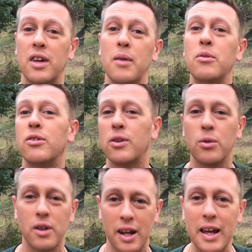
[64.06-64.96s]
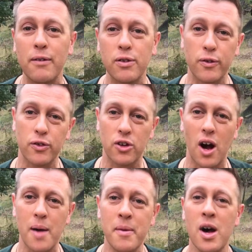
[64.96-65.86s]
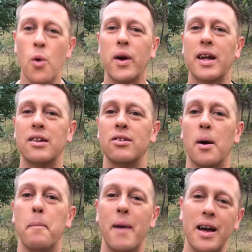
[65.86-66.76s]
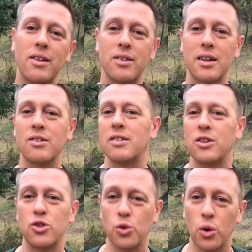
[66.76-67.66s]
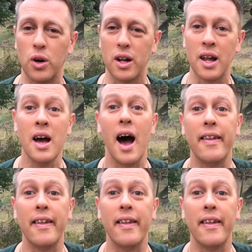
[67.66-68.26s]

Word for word: steam distill the leaves of thyme, we get this amazing essential oil.